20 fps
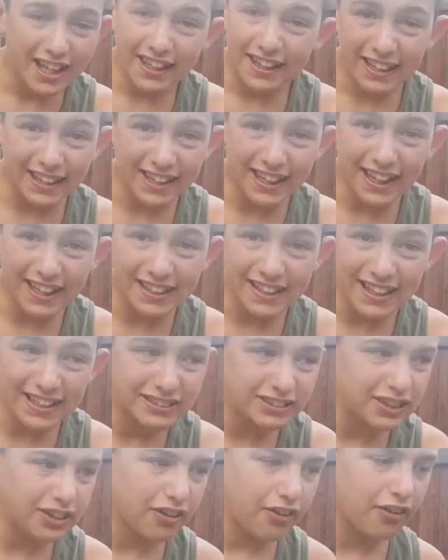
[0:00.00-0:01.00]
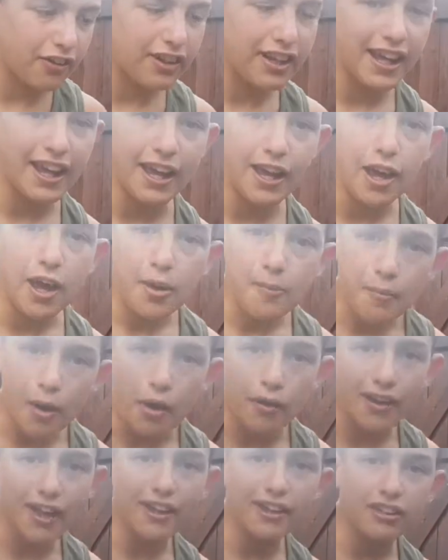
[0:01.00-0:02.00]
The key isn't on here, but
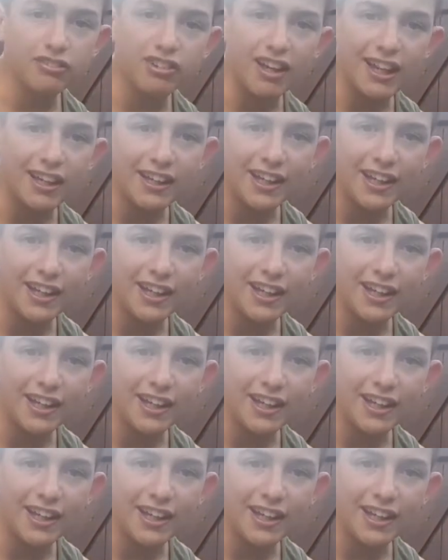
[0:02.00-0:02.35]
I'll get the correct